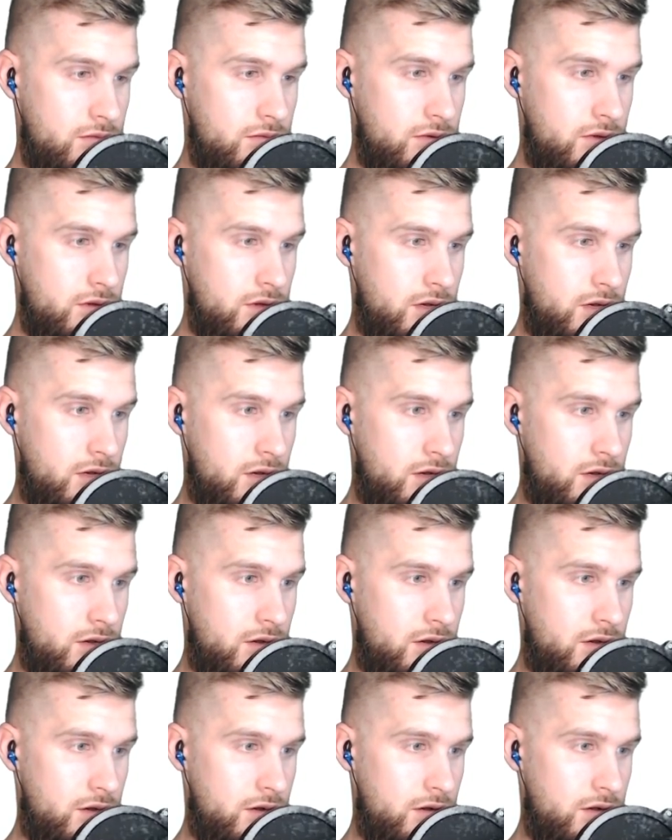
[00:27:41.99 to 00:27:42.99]

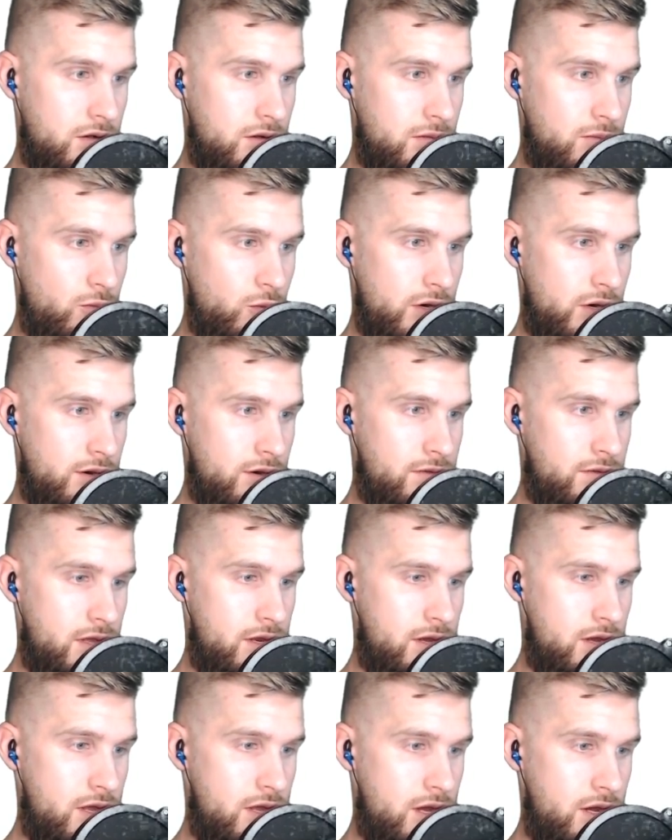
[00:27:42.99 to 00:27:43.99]
Where are they
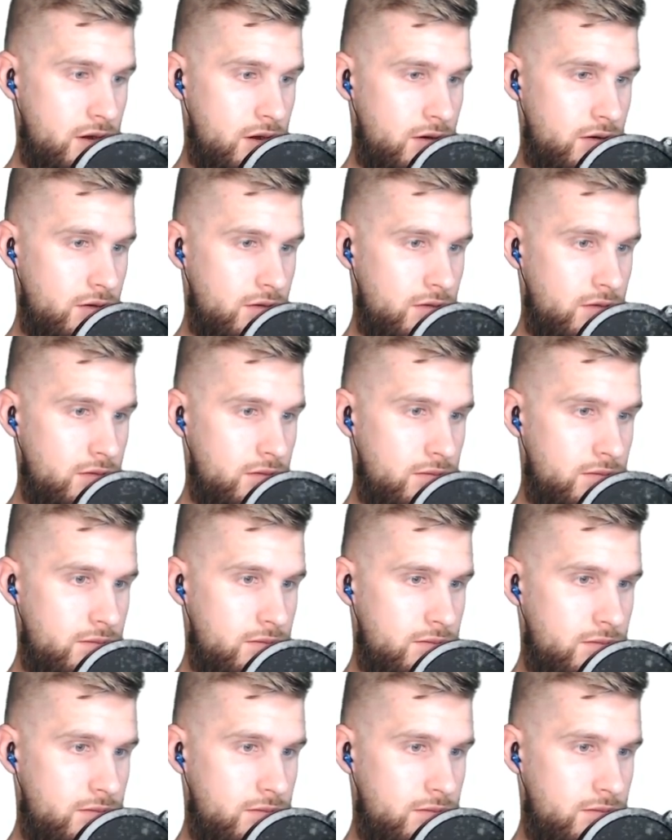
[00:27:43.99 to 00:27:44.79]
now?